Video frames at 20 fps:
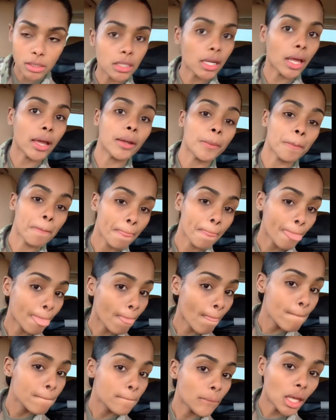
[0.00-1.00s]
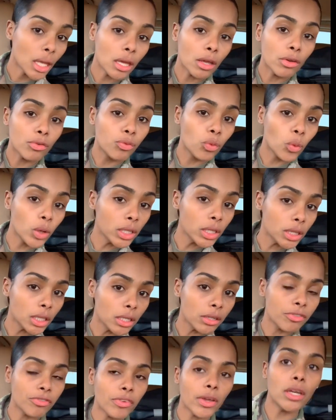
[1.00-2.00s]
Like if one
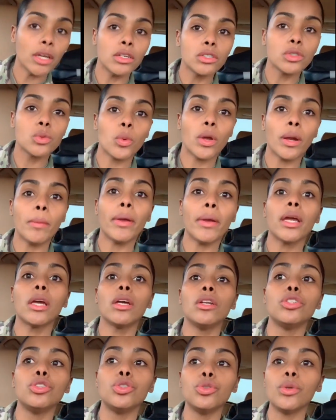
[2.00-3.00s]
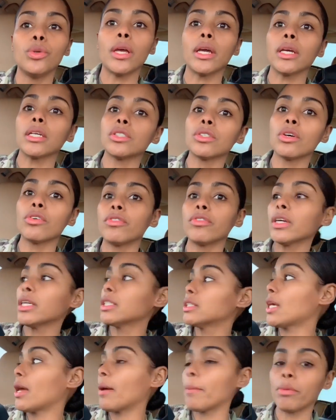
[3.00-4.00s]
thing fails, what am I gonna do next? So for
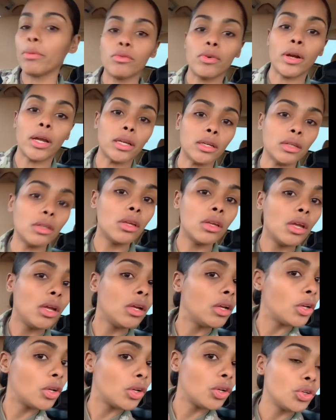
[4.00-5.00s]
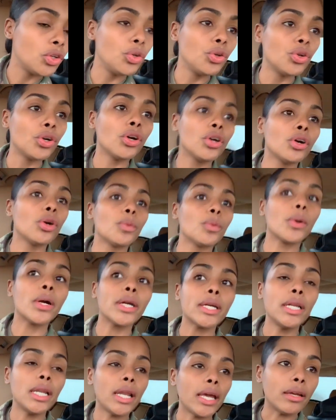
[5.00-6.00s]
example, right? You're
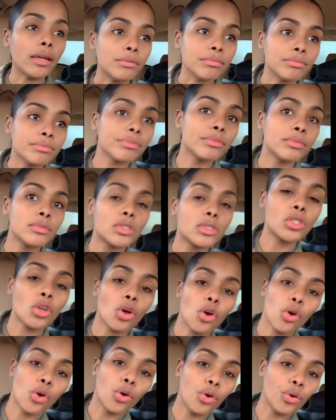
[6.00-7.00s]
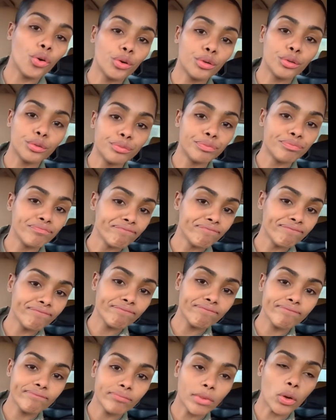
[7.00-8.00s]
working late. So
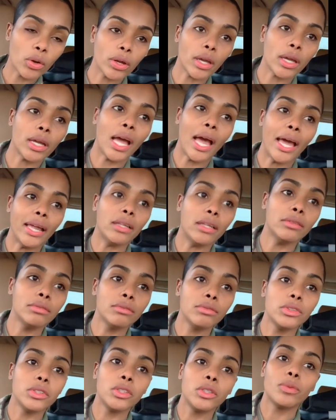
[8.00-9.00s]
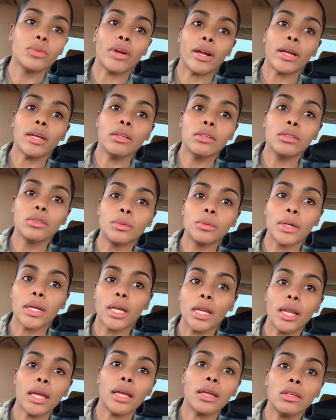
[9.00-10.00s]
okay, got it, right? You're
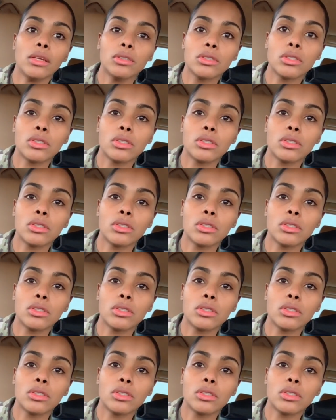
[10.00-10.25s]
working late.